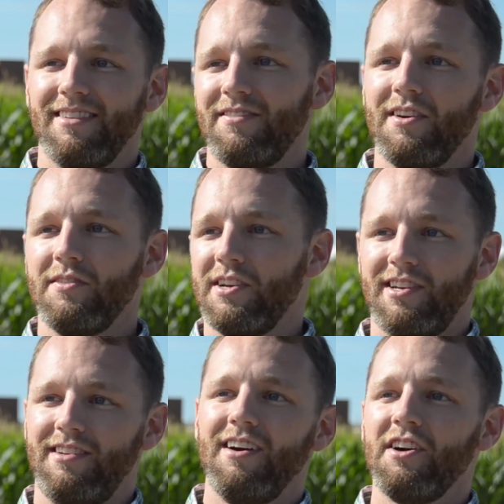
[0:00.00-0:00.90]
For every
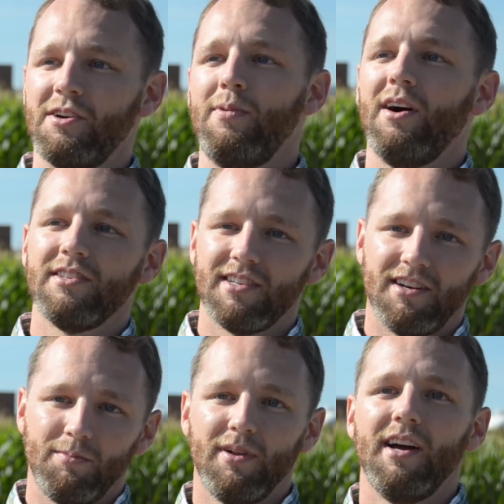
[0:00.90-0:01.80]
100 pounds that
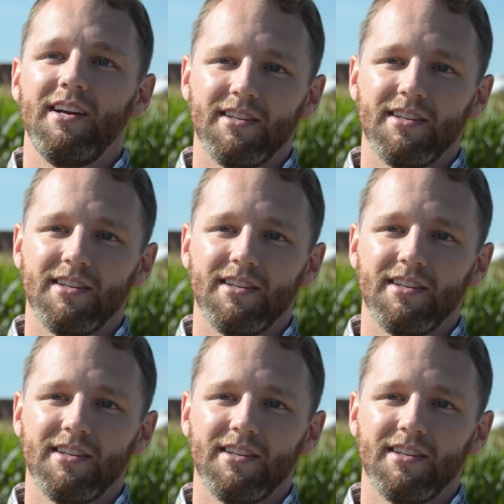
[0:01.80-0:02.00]
are applied,